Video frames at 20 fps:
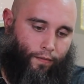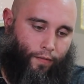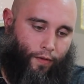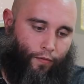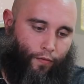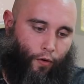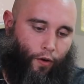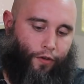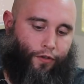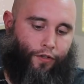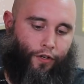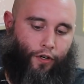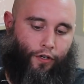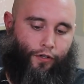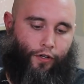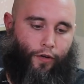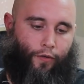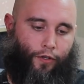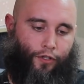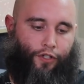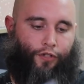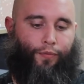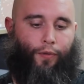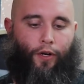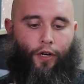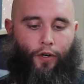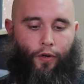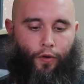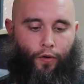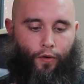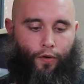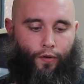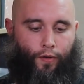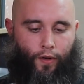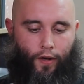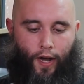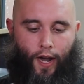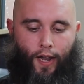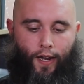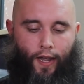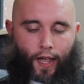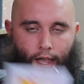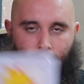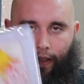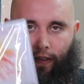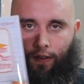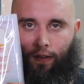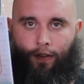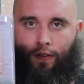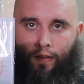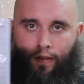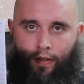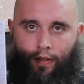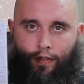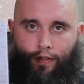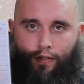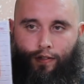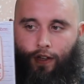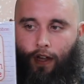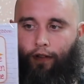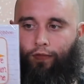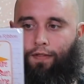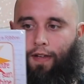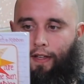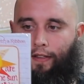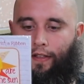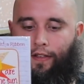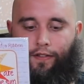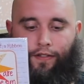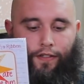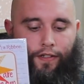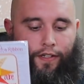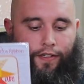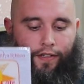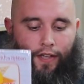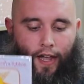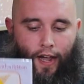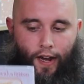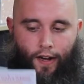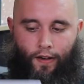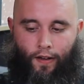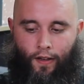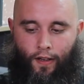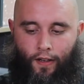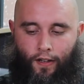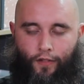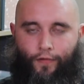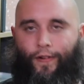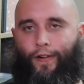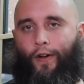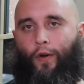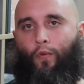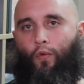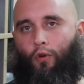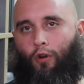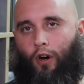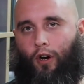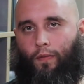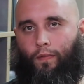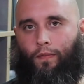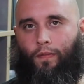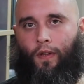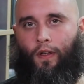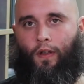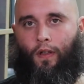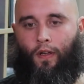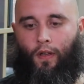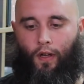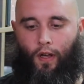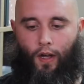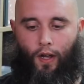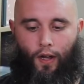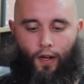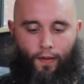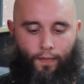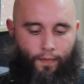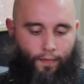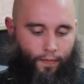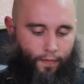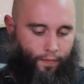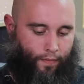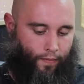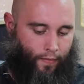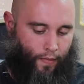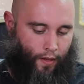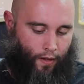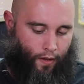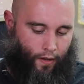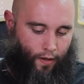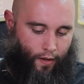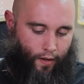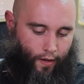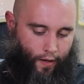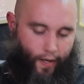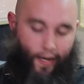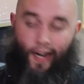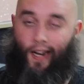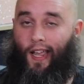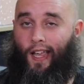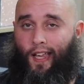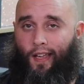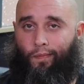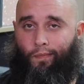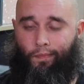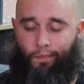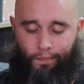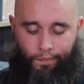before surgery, which is pretty cool. I like stuff like this, the design. It's very warm, and I like it.